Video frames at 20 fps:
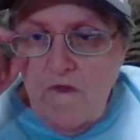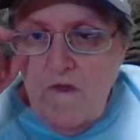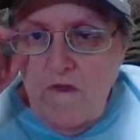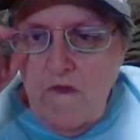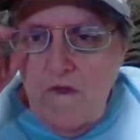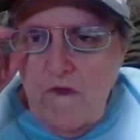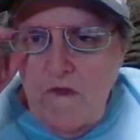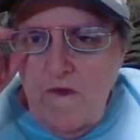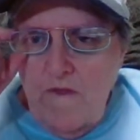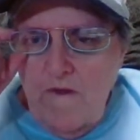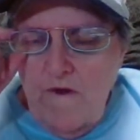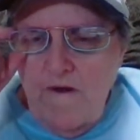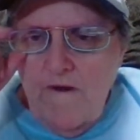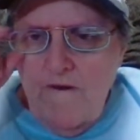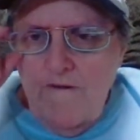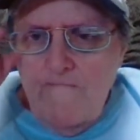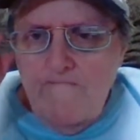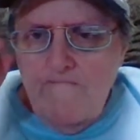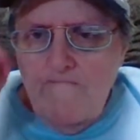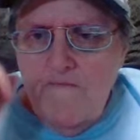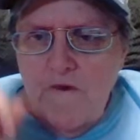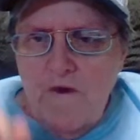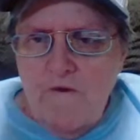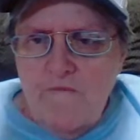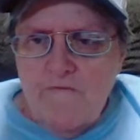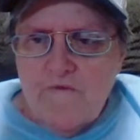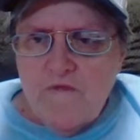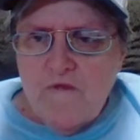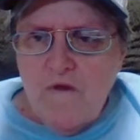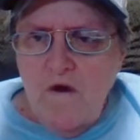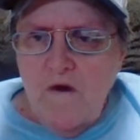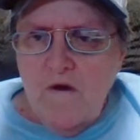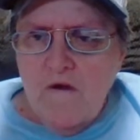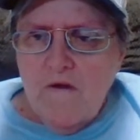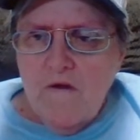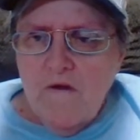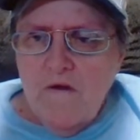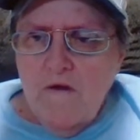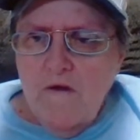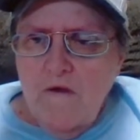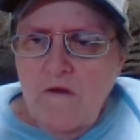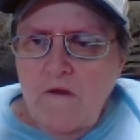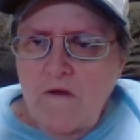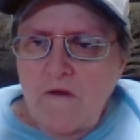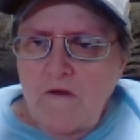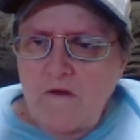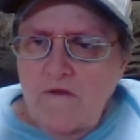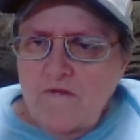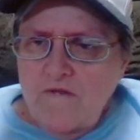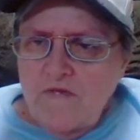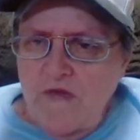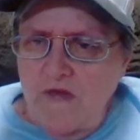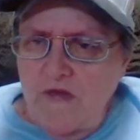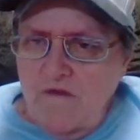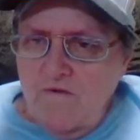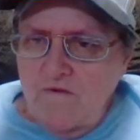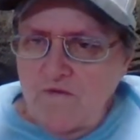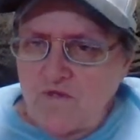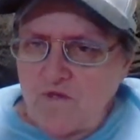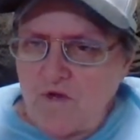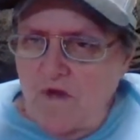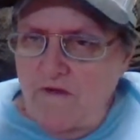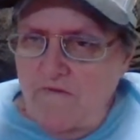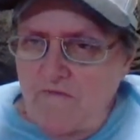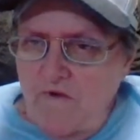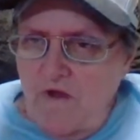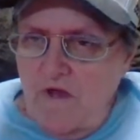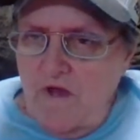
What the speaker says: And Alpha Dog to Angry Driver.